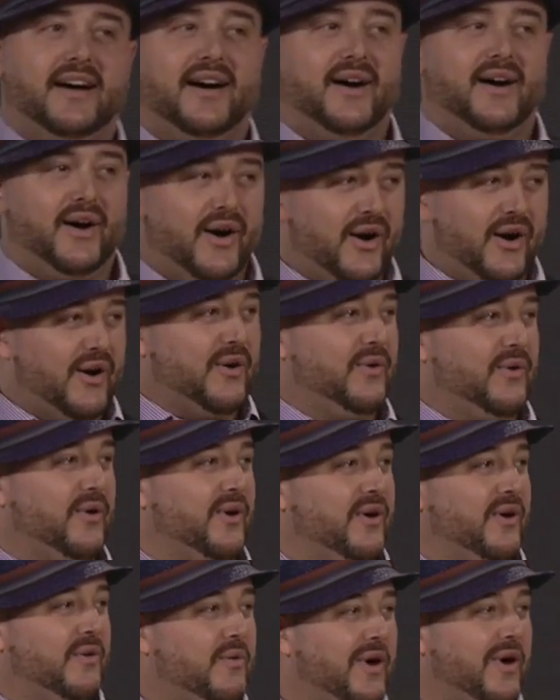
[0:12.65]

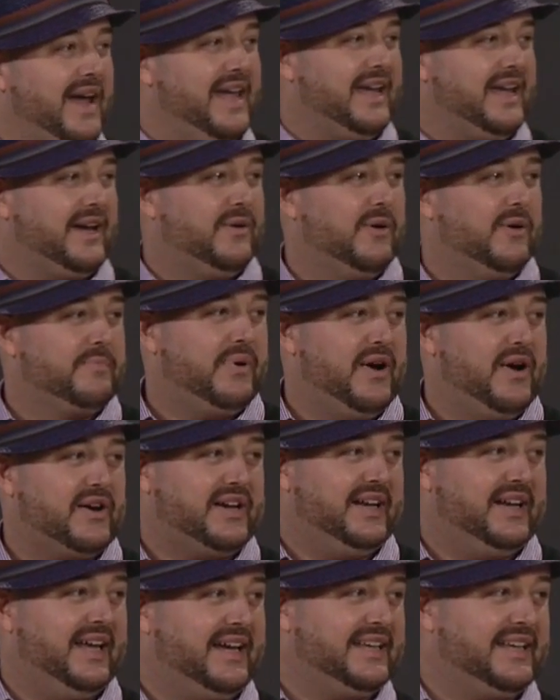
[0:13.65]
Oh, we're awake, we're
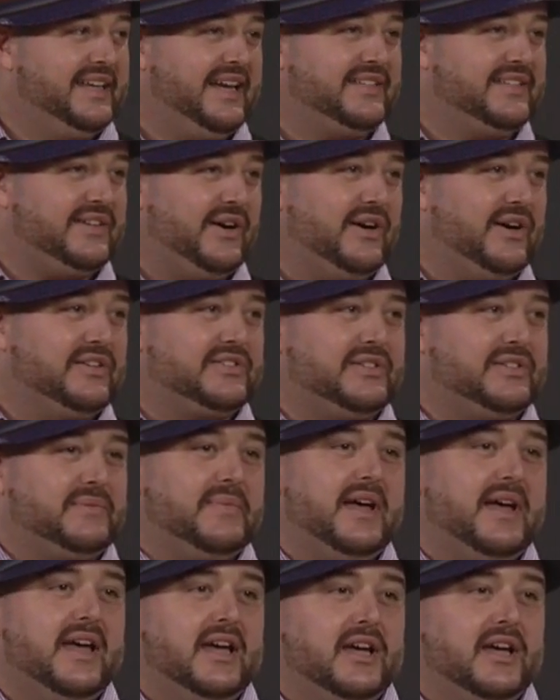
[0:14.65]
percolating, that's
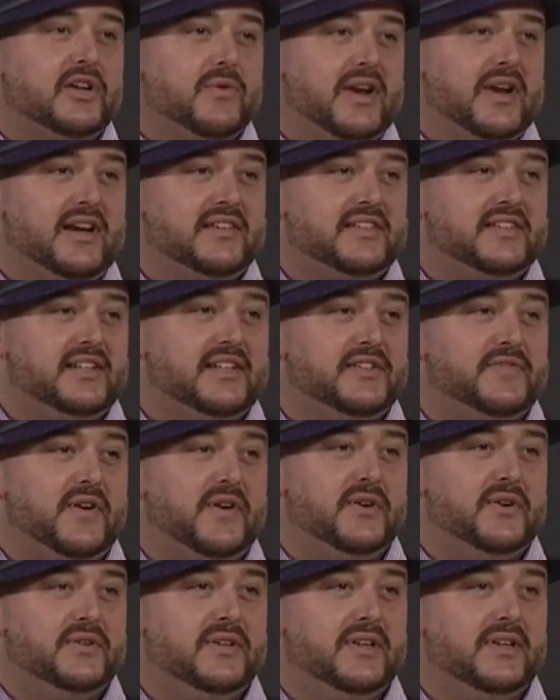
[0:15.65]
awesome. You ready to see this
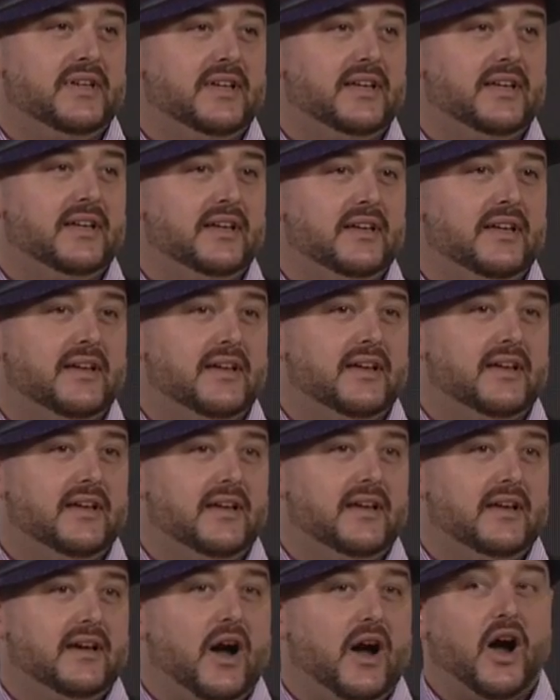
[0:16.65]
phone?
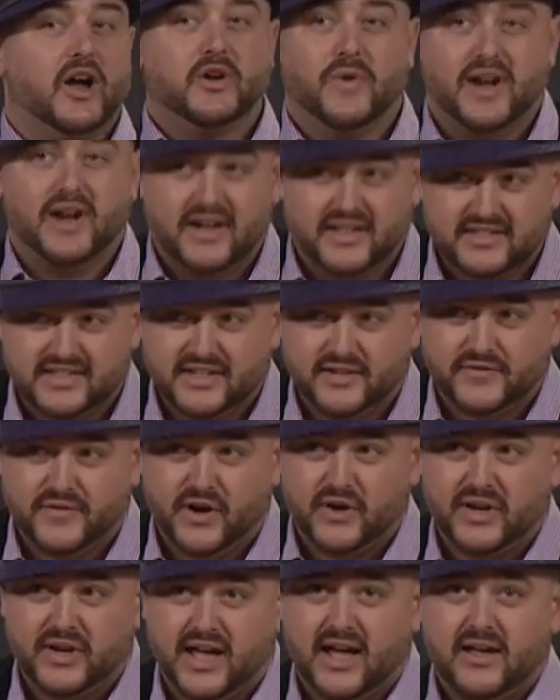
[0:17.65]
Are you ready to see the
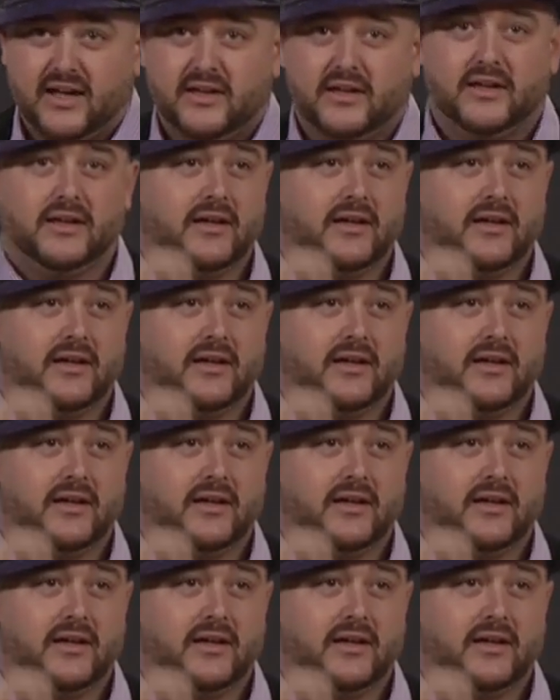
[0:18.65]
phone now?